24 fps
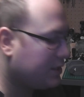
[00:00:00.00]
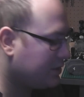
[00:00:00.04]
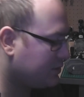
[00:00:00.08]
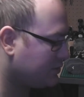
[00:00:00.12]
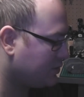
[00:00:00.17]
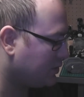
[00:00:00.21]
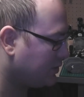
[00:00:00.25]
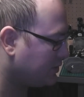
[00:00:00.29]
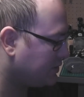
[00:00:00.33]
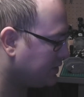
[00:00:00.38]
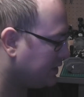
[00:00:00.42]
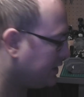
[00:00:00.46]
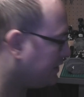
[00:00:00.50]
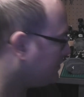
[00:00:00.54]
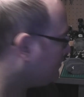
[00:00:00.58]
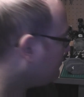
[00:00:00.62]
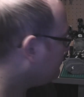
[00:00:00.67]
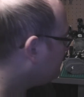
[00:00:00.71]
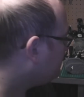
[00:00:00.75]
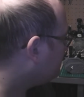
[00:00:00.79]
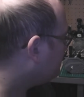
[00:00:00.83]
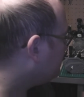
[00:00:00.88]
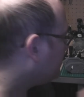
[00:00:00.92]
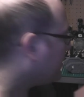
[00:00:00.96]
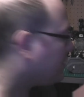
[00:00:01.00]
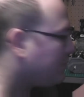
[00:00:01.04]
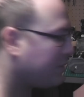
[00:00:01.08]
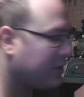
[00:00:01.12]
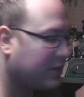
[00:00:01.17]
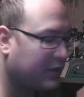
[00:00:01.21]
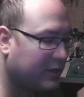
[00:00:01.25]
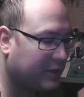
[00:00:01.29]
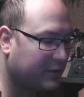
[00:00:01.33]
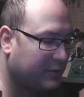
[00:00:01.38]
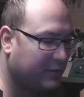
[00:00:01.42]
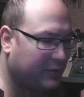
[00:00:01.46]
So I was like, maybe
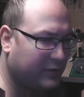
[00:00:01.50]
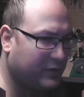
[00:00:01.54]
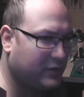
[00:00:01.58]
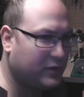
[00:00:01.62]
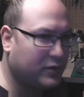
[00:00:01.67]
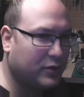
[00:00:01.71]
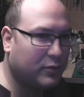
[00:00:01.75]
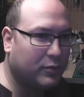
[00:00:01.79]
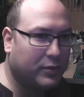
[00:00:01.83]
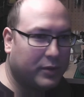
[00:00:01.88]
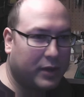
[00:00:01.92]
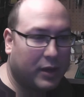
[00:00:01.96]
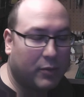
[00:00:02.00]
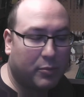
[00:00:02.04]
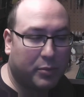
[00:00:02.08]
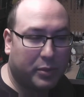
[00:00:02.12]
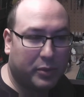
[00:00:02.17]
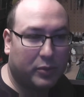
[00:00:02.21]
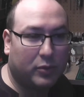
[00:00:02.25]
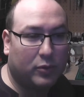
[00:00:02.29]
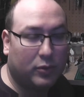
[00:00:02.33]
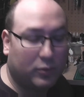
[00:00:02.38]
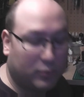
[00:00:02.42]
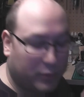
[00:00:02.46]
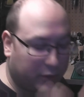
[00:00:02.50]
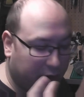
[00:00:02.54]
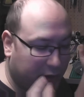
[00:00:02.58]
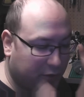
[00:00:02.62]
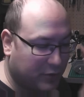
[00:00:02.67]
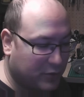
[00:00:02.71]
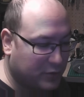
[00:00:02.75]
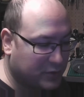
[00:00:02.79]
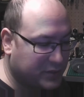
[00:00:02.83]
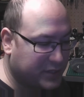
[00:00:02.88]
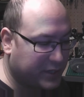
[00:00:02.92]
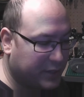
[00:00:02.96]
I'll pull one
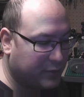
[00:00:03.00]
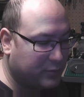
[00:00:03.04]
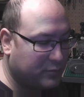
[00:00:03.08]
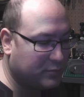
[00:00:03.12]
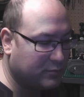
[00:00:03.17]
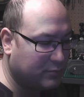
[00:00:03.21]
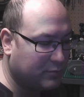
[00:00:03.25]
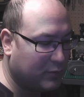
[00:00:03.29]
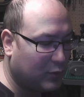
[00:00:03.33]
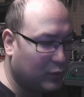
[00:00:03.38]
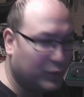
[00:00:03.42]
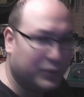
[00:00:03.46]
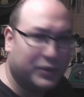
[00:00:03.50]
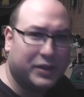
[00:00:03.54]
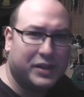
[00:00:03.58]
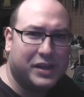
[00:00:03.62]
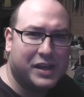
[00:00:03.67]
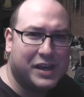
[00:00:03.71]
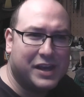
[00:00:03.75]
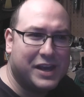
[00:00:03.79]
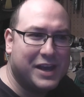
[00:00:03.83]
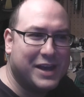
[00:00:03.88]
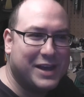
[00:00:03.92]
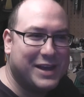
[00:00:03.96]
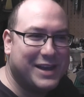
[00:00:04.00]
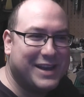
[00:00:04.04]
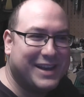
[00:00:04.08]
of those out and mold the